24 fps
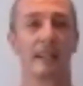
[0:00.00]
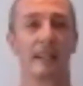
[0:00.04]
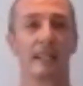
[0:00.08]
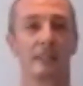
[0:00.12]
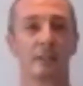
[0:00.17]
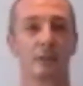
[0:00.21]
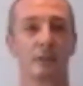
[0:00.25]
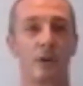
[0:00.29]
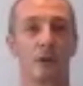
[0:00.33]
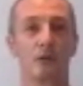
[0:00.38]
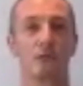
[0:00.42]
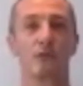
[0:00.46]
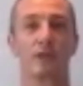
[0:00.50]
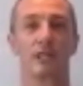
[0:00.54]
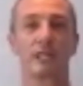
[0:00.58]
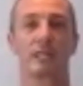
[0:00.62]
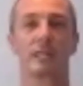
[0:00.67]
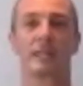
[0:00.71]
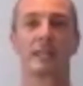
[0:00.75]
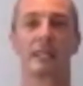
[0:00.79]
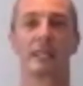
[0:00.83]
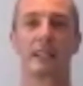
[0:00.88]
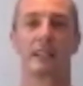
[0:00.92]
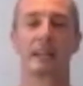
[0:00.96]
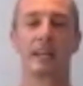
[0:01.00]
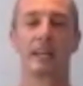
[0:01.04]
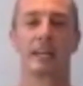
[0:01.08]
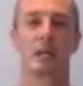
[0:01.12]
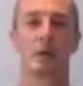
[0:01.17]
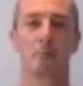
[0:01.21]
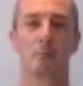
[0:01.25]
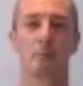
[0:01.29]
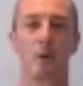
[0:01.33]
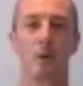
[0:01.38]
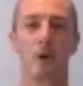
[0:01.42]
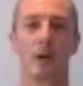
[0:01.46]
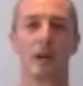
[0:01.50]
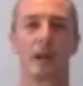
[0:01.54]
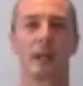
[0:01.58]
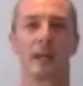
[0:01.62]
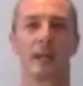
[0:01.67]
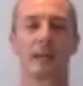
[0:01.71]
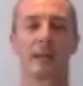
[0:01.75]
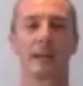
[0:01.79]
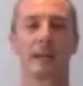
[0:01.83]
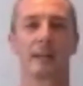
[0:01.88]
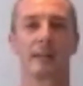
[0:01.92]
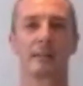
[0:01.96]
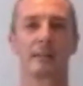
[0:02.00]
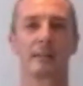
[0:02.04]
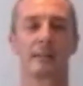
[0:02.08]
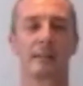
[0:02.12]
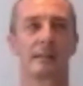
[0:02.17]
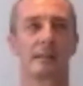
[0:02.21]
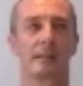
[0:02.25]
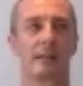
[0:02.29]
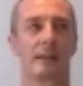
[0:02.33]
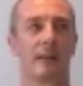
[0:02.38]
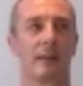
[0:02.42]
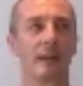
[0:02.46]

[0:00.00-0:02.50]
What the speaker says: is not written in a book, it's